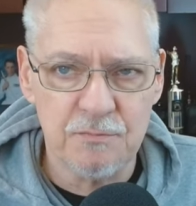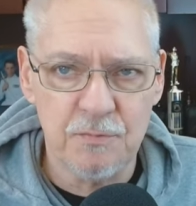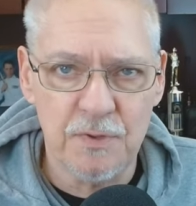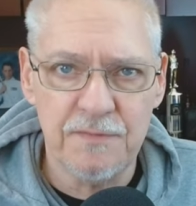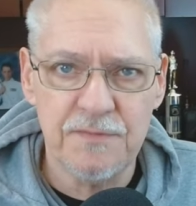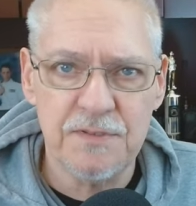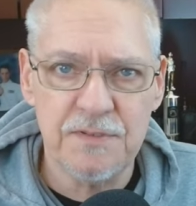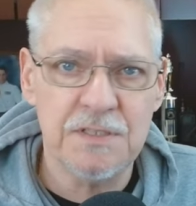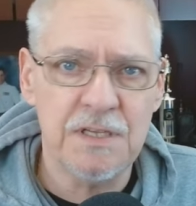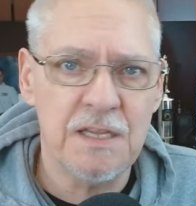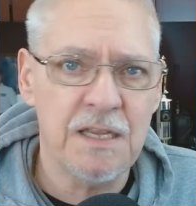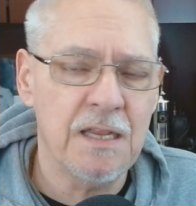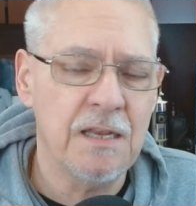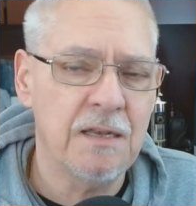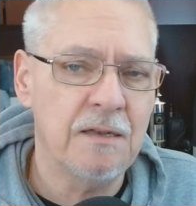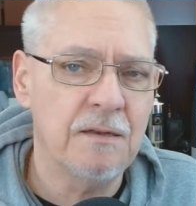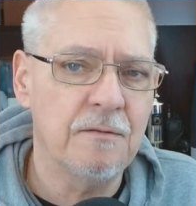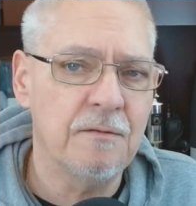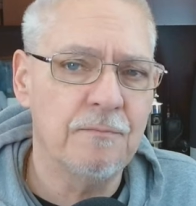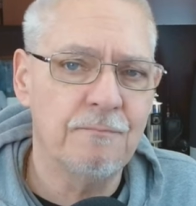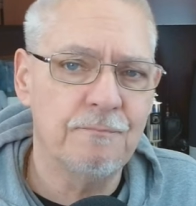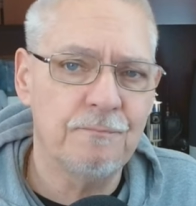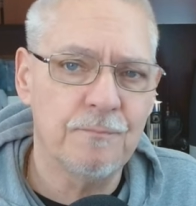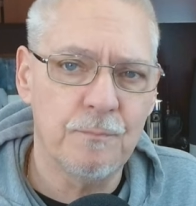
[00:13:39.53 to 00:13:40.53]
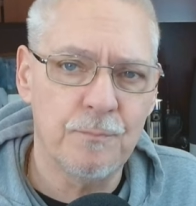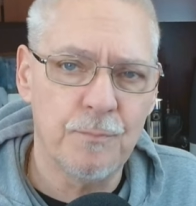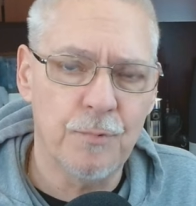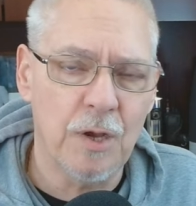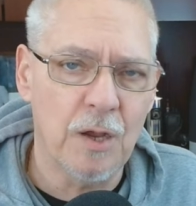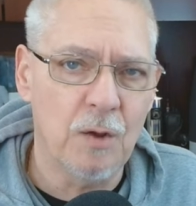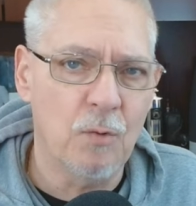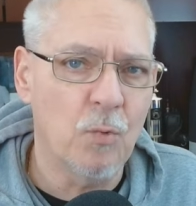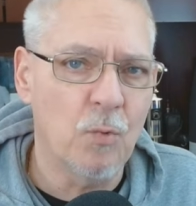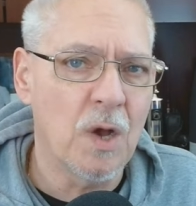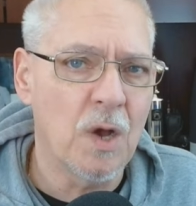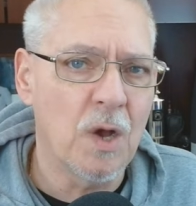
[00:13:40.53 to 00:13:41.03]
We've seen
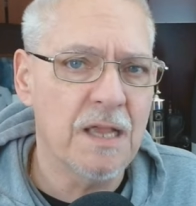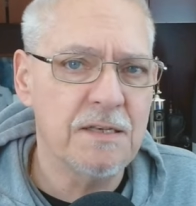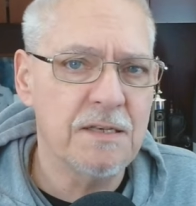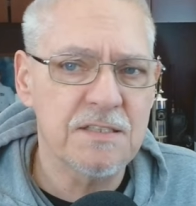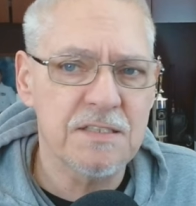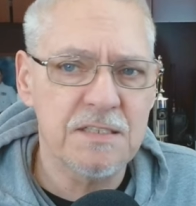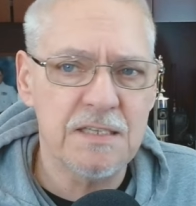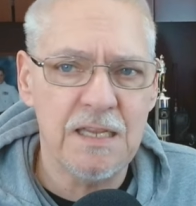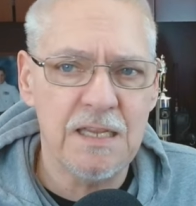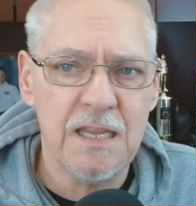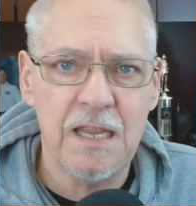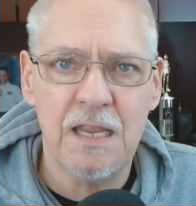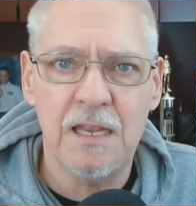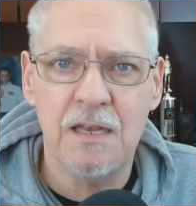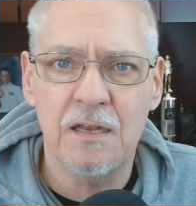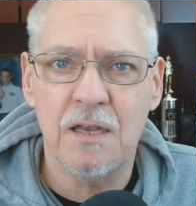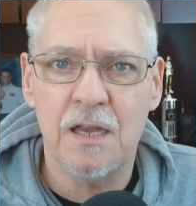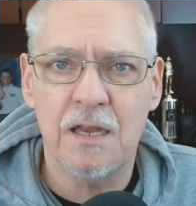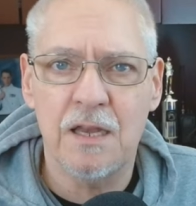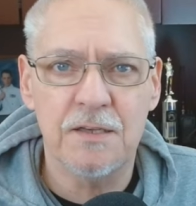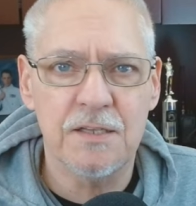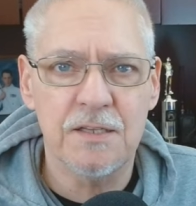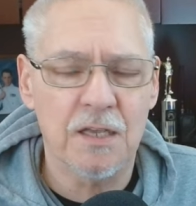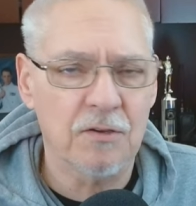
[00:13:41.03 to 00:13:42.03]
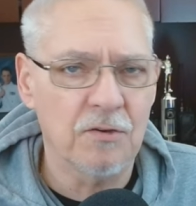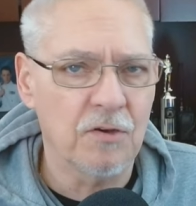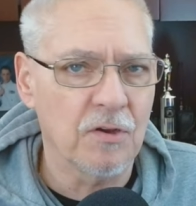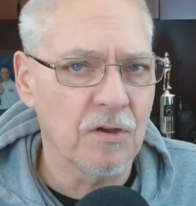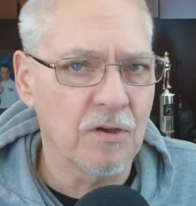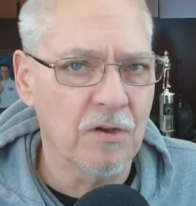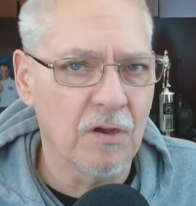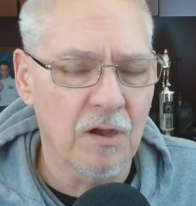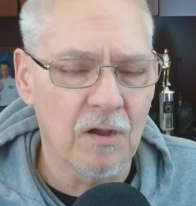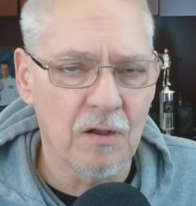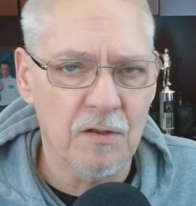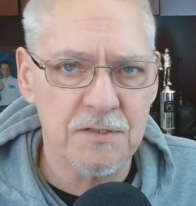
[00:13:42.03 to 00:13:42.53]
Brett Weinstein and Tucker
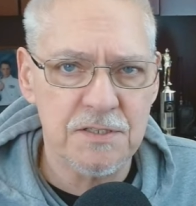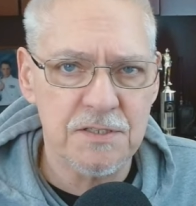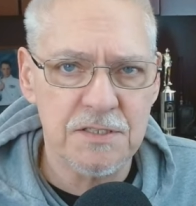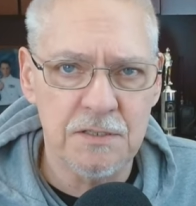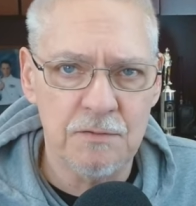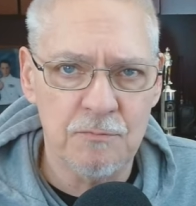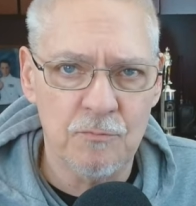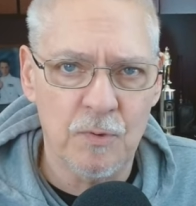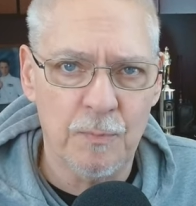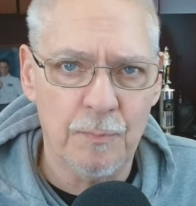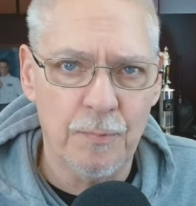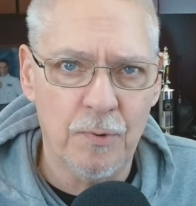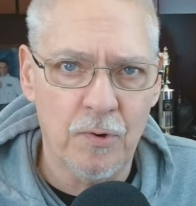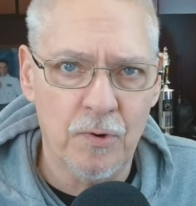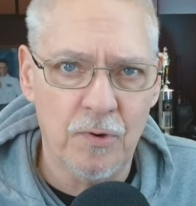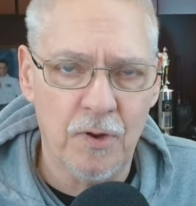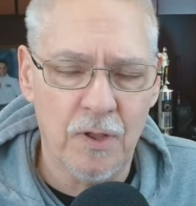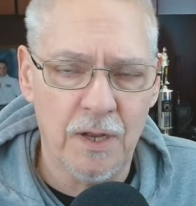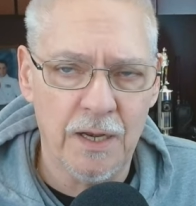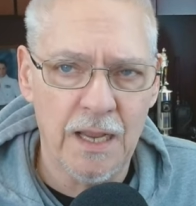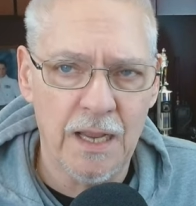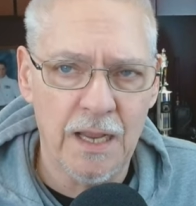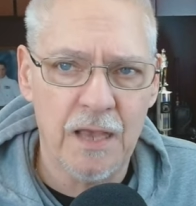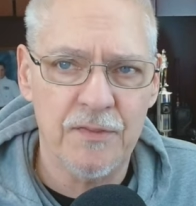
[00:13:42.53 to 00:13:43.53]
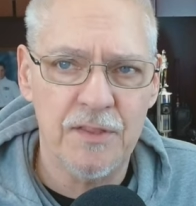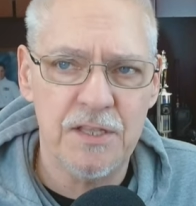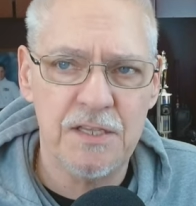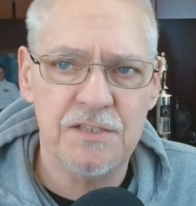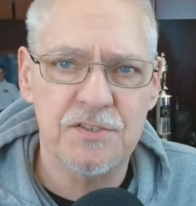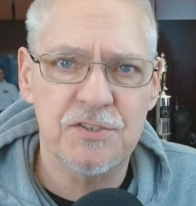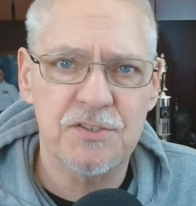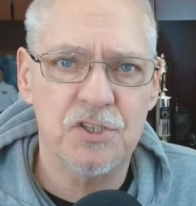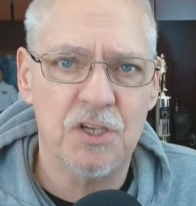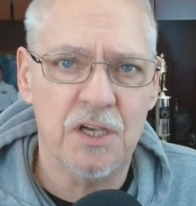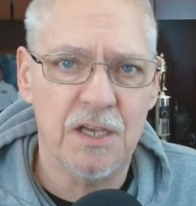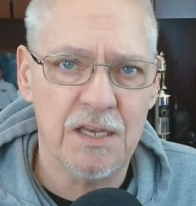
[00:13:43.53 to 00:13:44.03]
Carlson report on how
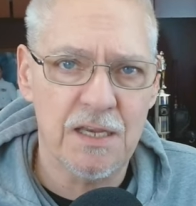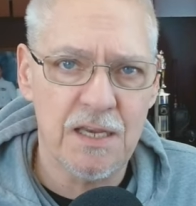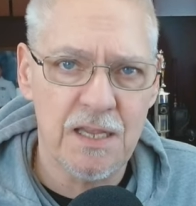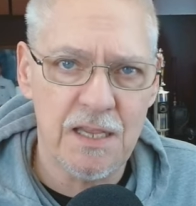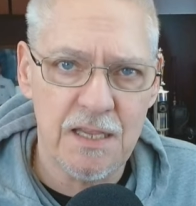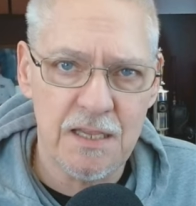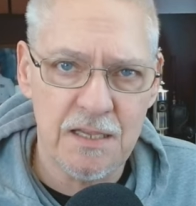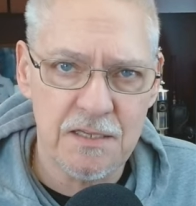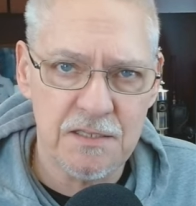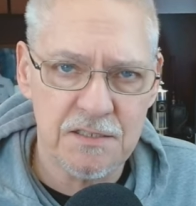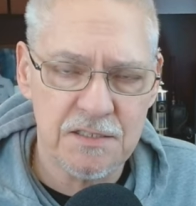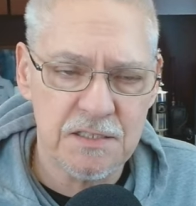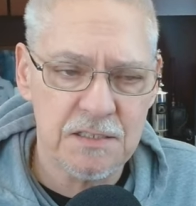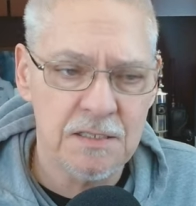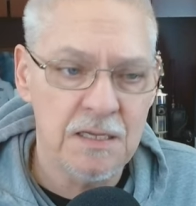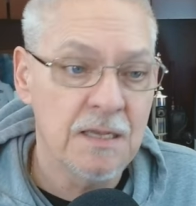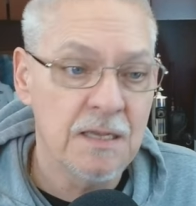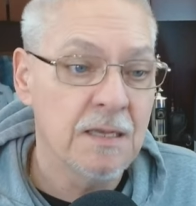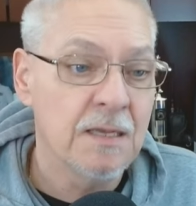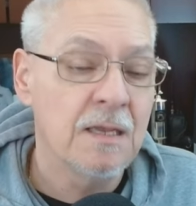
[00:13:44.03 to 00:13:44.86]
these Chinese